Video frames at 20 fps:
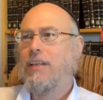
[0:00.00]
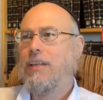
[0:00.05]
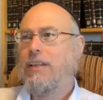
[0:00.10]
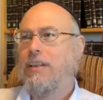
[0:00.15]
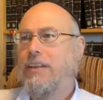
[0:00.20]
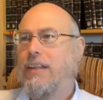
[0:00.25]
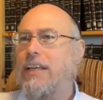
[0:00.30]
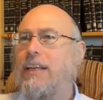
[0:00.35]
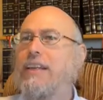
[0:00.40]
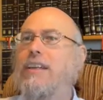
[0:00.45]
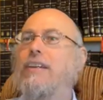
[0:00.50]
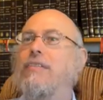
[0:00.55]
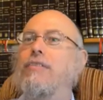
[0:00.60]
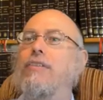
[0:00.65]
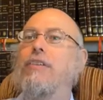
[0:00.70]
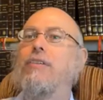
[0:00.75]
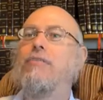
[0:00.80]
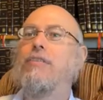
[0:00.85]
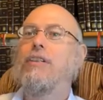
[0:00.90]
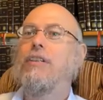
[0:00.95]
think of
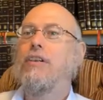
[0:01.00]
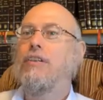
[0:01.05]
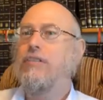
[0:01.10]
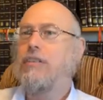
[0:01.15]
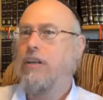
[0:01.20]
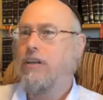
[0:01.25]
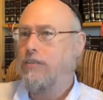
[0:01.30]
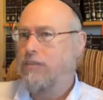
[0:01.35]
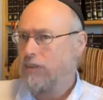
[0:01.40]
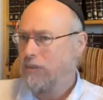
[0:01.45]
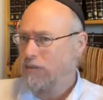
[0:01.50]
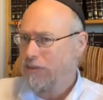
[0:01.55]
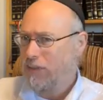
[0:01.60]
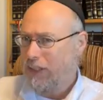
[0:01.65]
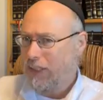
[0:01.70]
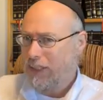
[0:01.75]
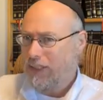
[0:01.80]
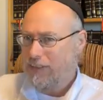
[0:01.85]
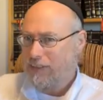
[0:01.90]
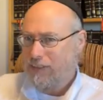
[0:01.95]
the of, of the
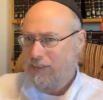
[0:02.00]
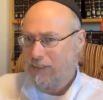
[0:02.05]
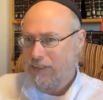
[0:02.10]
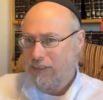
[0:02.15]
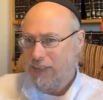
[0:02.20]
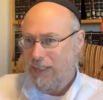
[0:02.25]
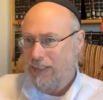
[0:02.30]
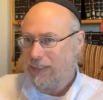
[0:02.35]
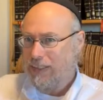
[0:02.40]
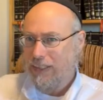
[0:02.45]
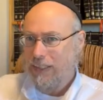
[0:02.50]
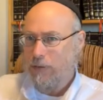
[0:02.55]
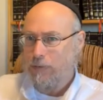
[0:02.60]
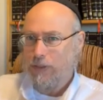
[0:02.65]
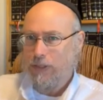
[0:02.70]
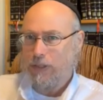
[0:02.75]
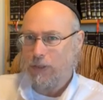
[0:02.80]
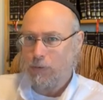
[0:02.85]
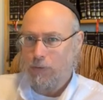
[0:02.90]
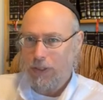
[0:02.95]
flood. That's the
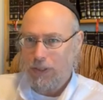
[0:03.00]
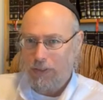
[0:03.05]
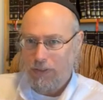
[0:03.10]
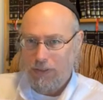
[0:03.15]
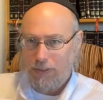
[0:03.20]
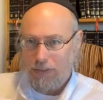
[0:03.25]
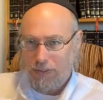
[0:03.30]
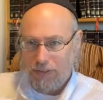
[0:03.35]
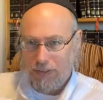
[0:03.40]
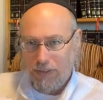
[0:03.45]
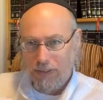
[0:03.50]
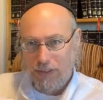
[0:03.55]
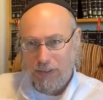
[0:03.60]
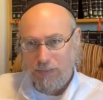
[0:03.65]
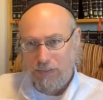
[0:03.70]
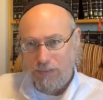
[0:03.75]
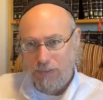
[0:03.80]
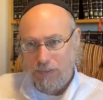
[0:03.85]
image I want you to think of.